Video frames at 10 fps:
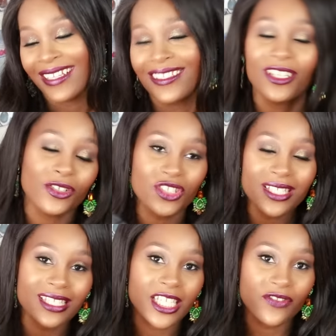you know,
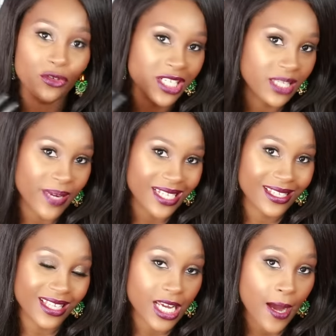just to give the respect
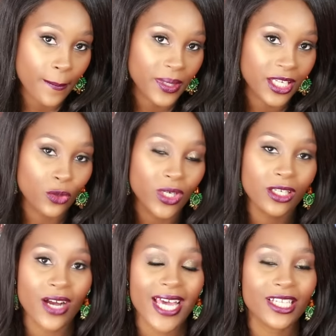to the company, you want
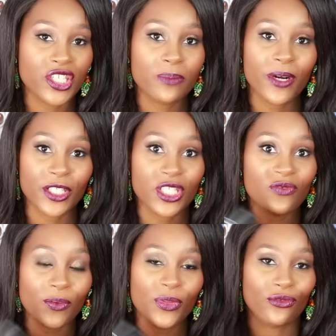to go ahead and just
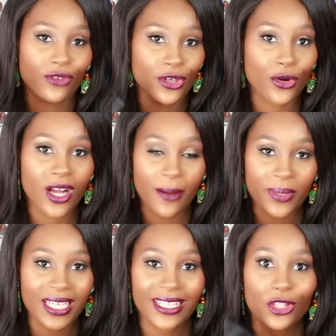purchase from the real
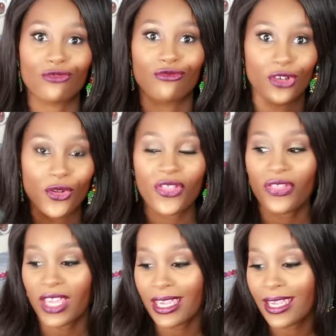company, get the real
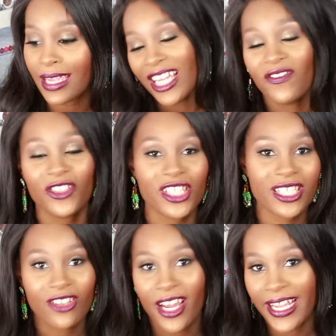thing. If you're
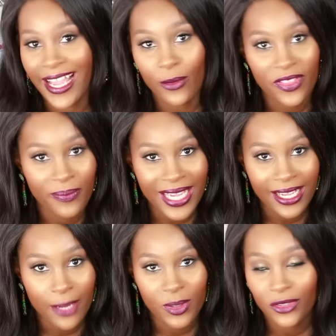just starting out with
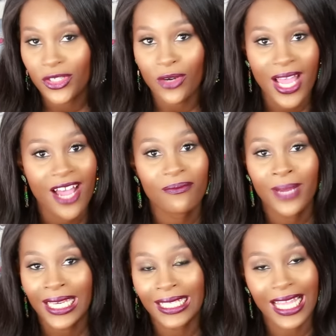makeup and you don't have
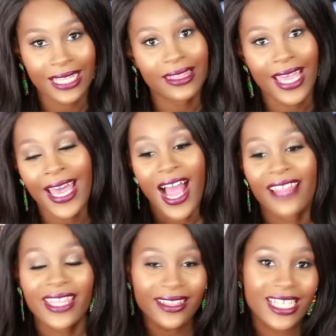money like that,
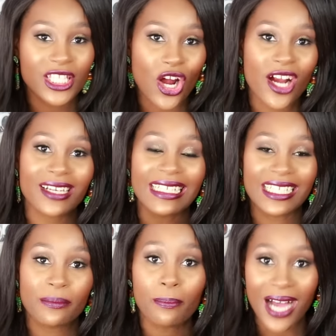I think these are a
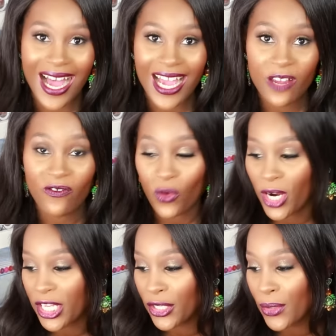good buy
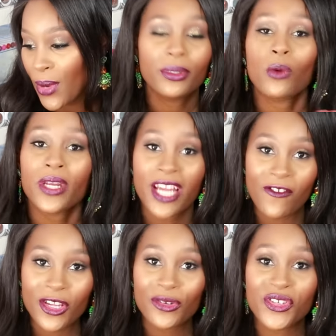for you. But
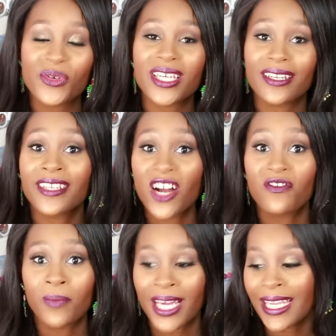whenever you do get
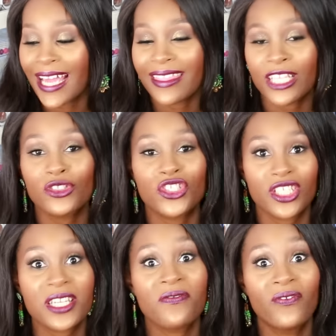enough money, I think you
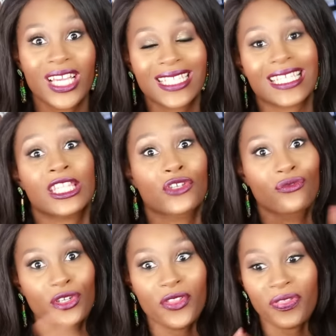should invest in the
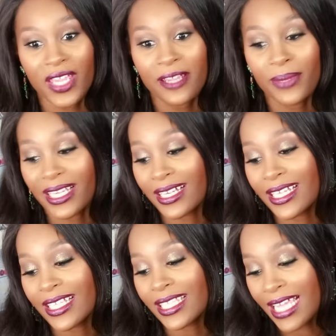real thing
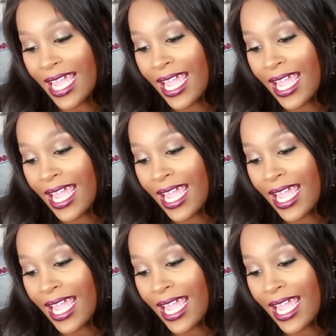because,